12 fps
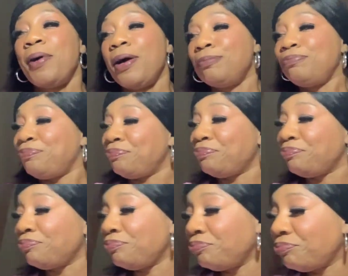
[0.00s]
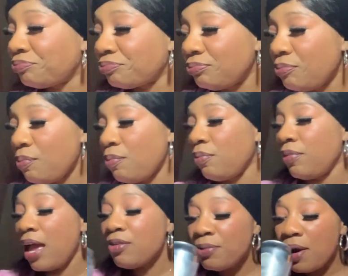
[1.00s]
but
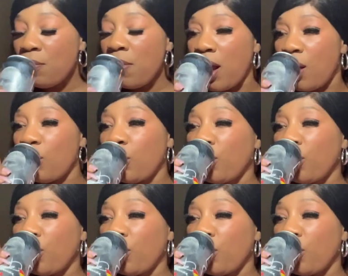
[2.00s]
that's what I want.